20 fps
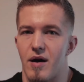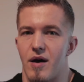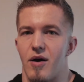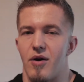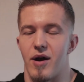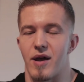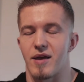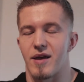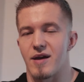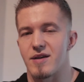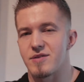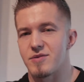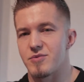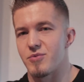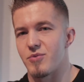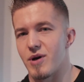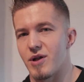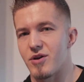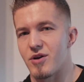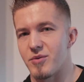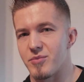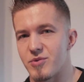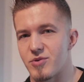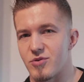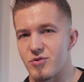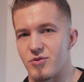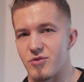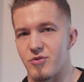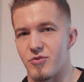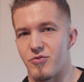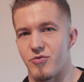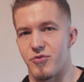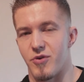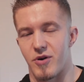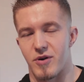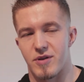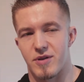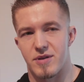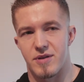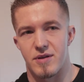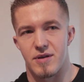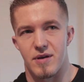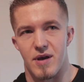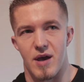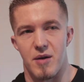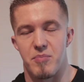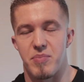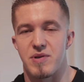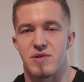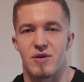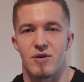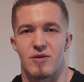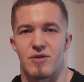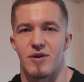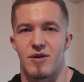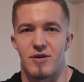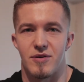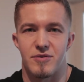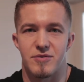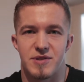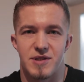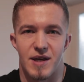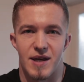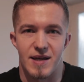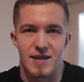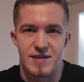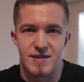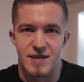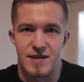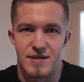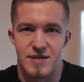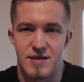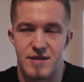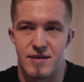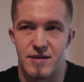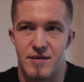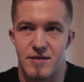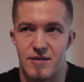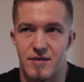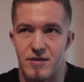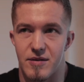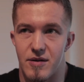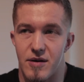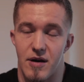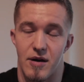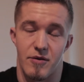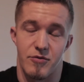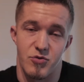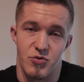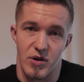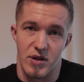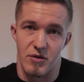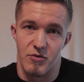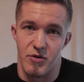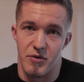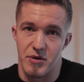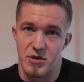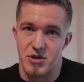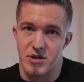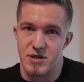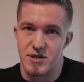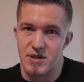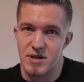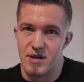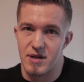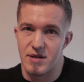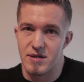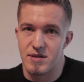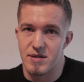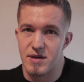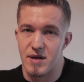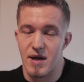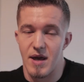Alright guys, welcome to 4th episode of 2nd season of Training for Victory series.